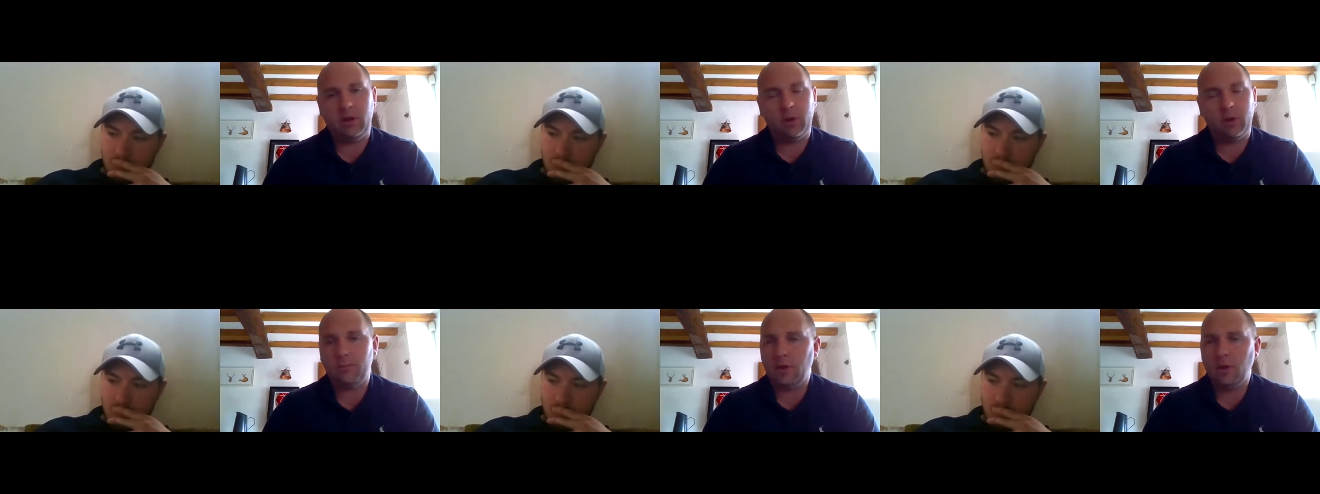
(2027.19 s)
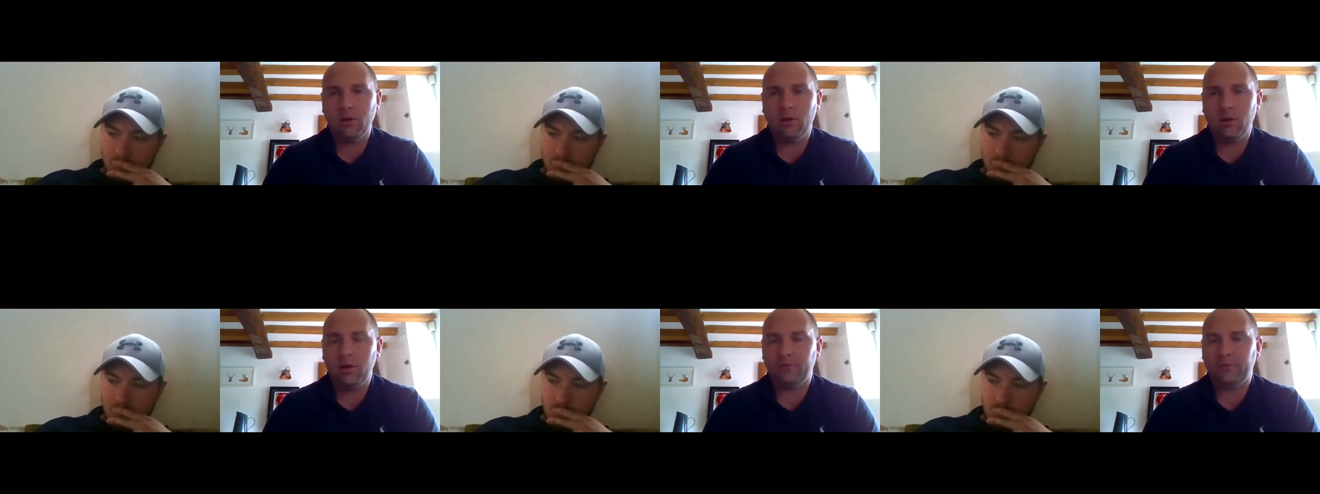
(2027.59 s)
Speaker 1: I mean,
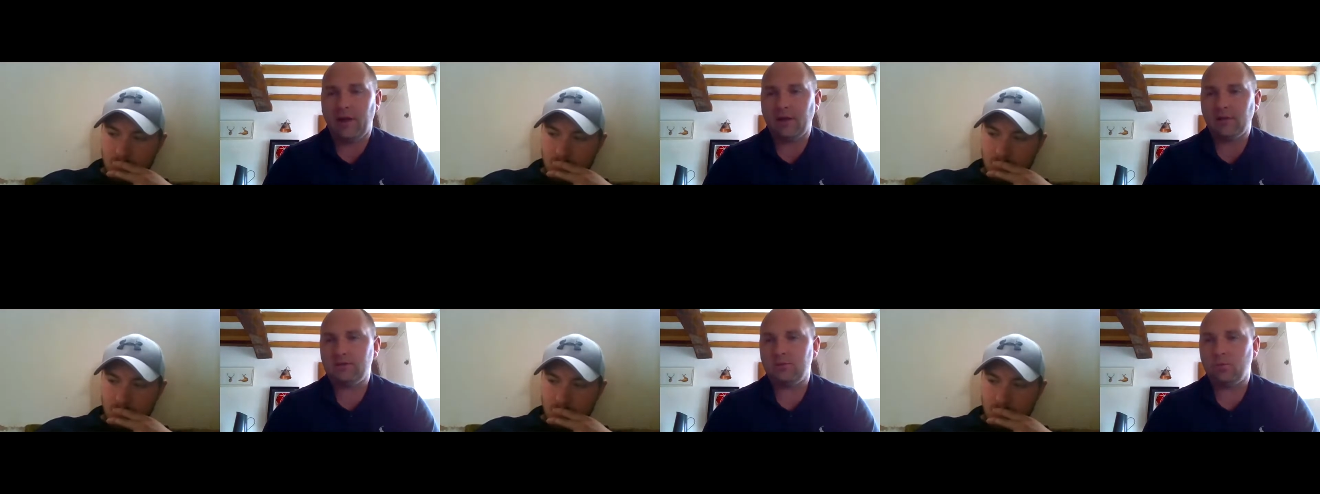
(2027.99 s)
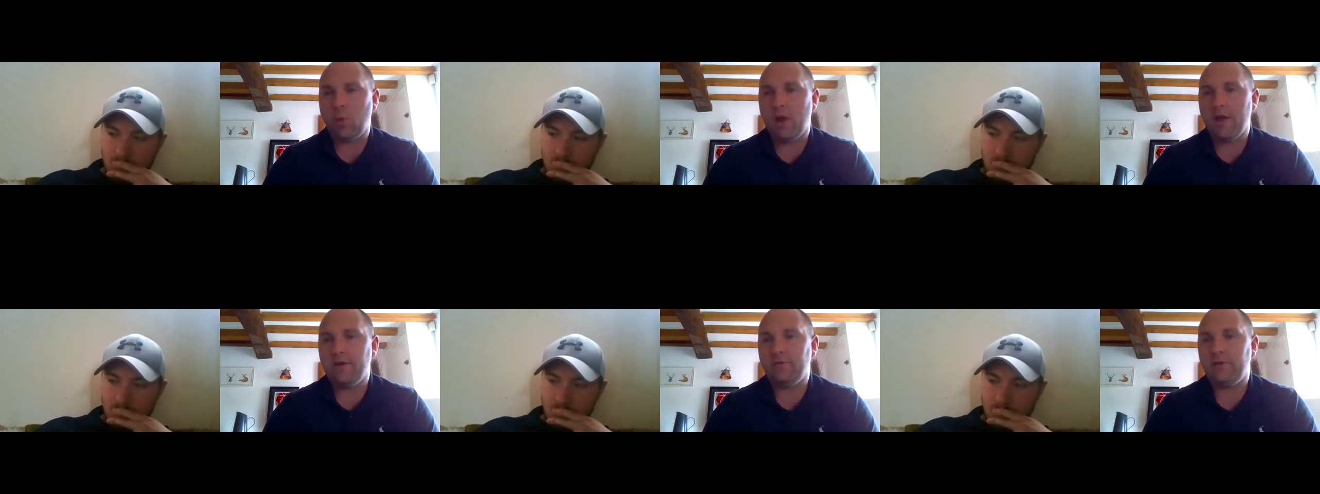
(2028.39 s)
look, if that's a
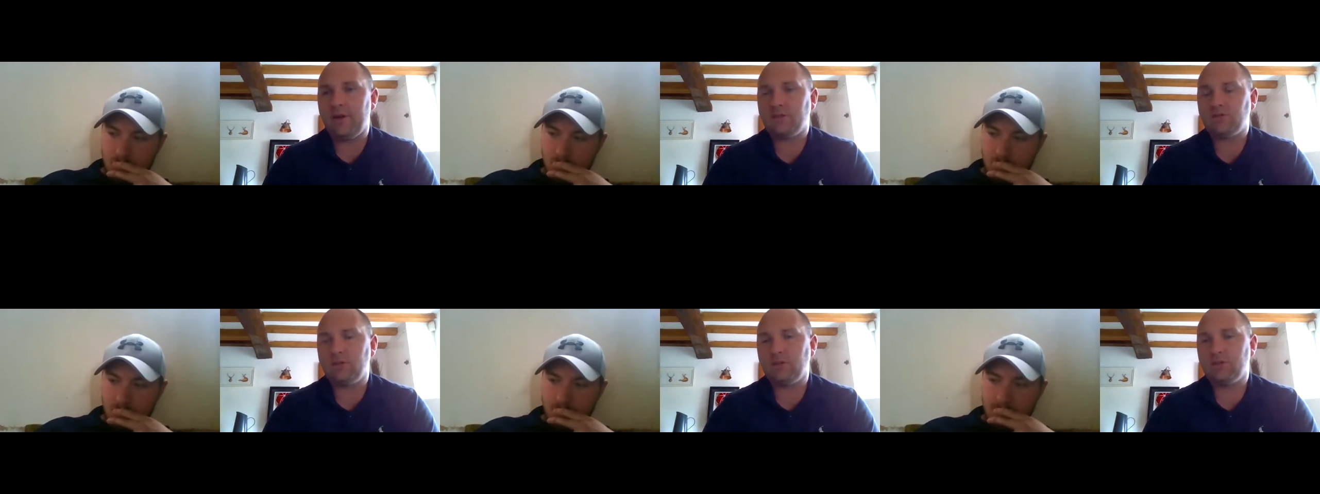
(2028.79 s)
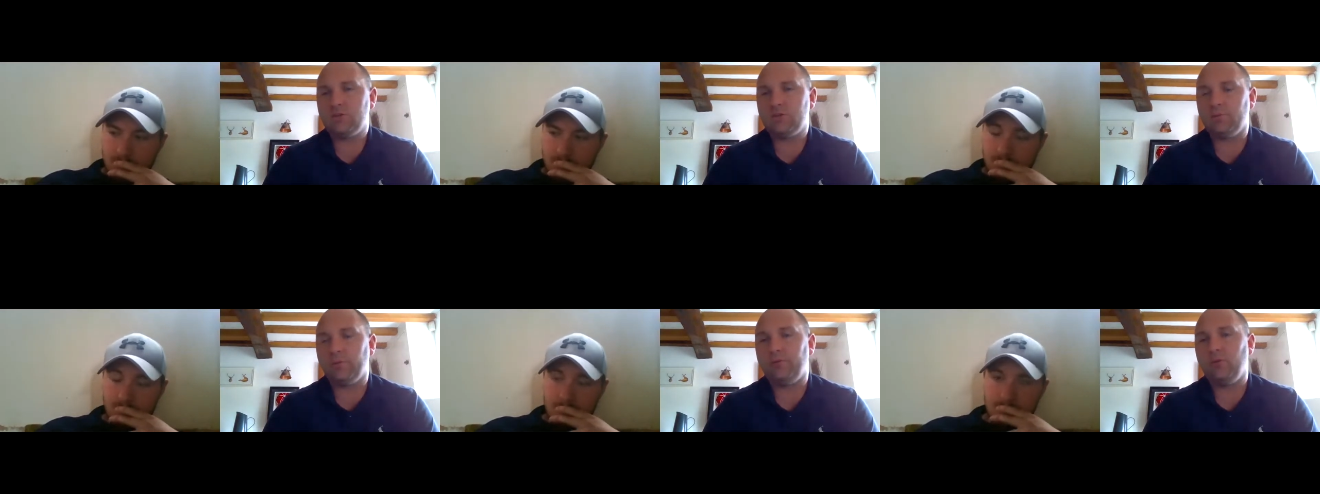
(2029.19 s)
way of getting
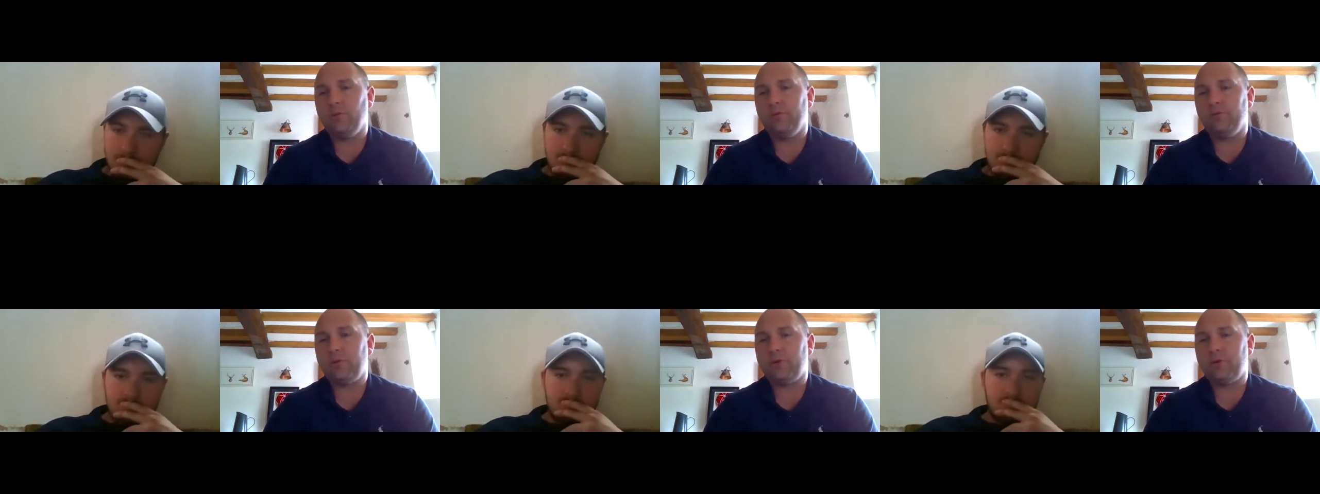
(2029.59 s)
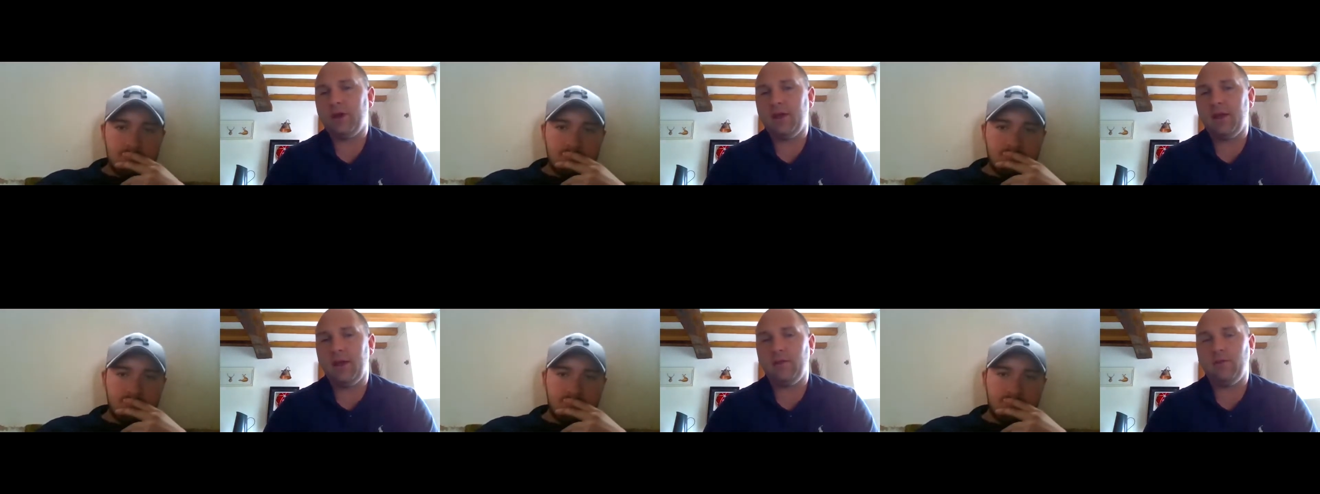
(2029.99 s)
some form of
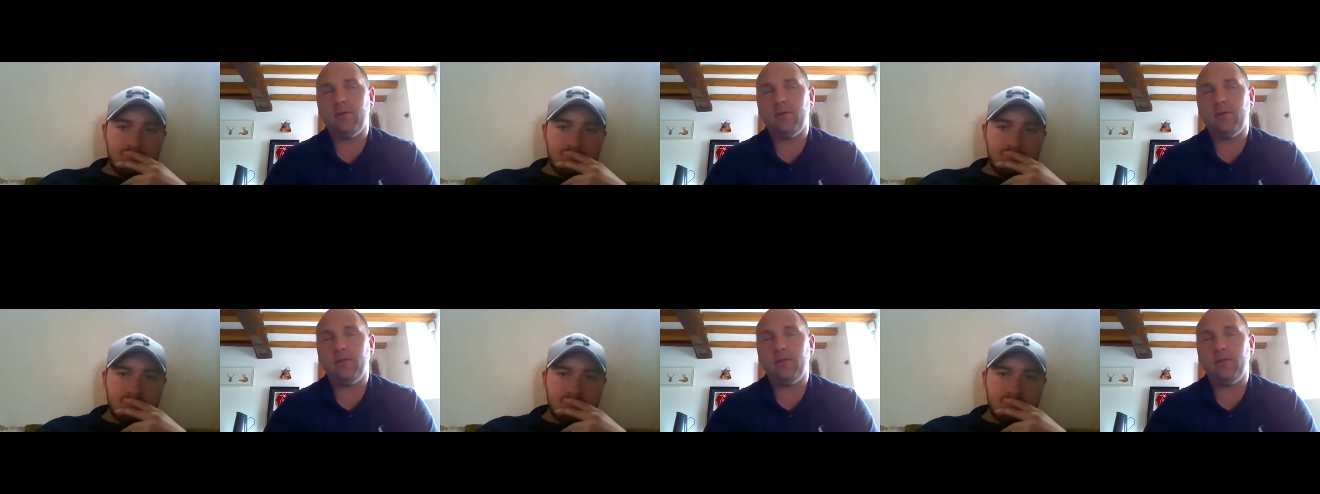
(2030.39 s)
cricket in,